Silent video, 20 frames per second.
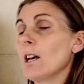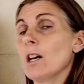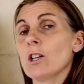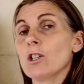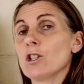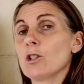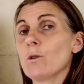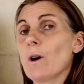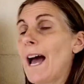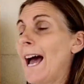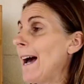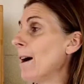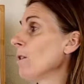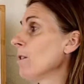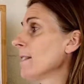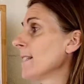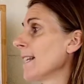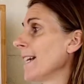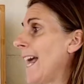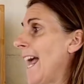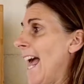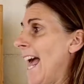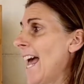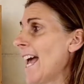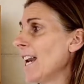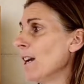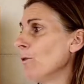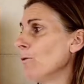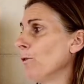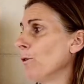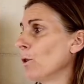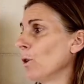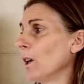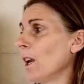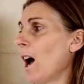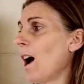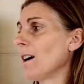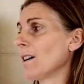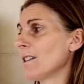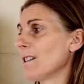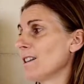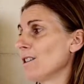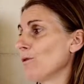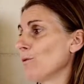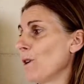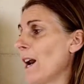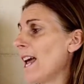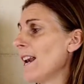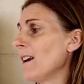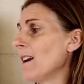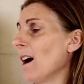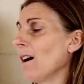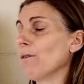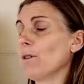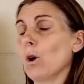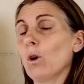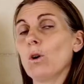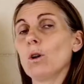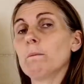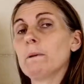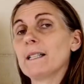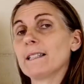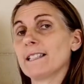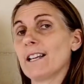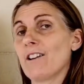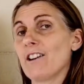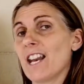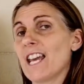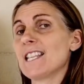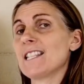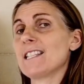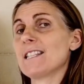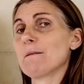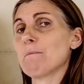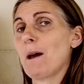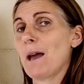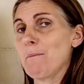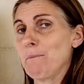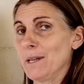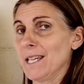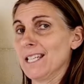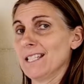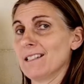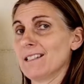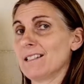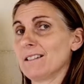Two owls and a hen, four larks and a wren have all built their nests in my beard.